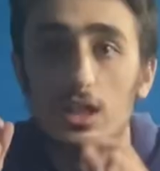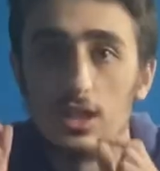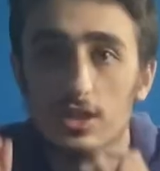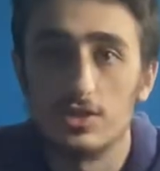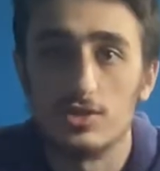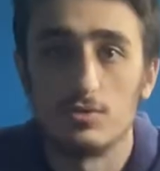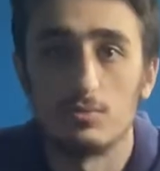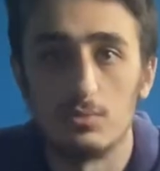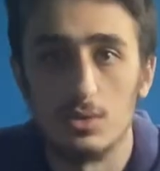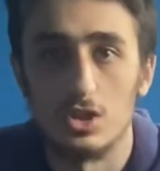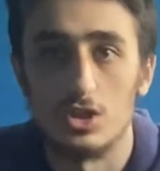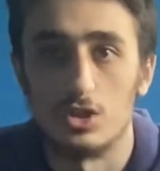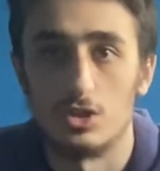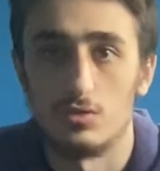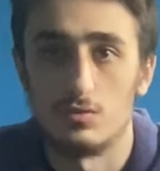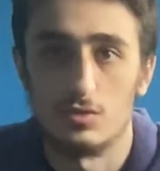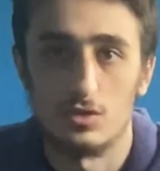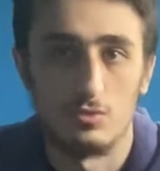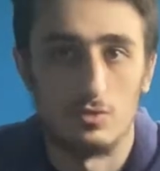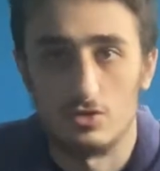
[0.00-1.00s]

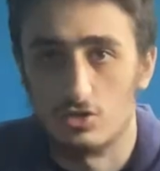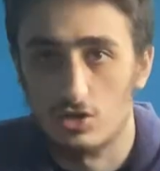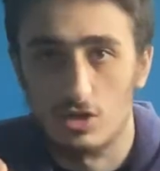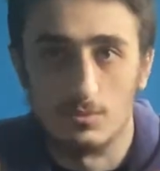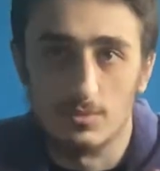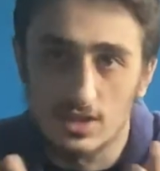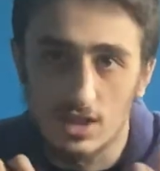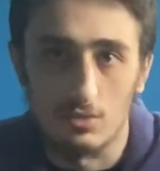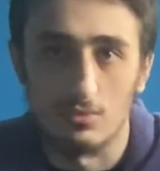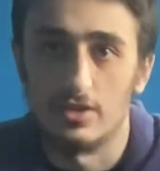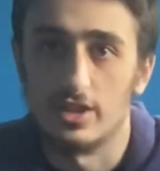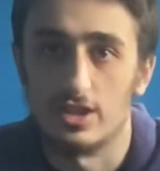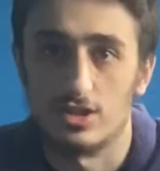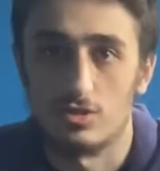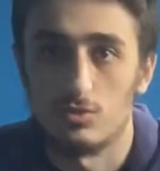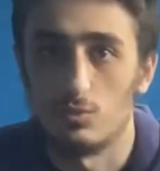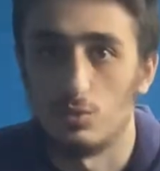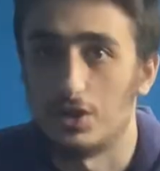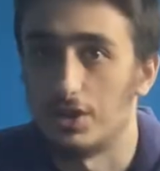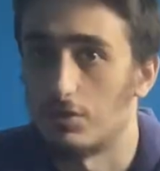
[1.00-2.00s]
Smurfs, which comes out
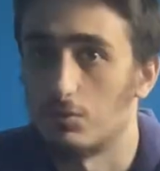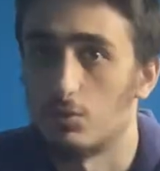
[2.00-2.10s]
next week,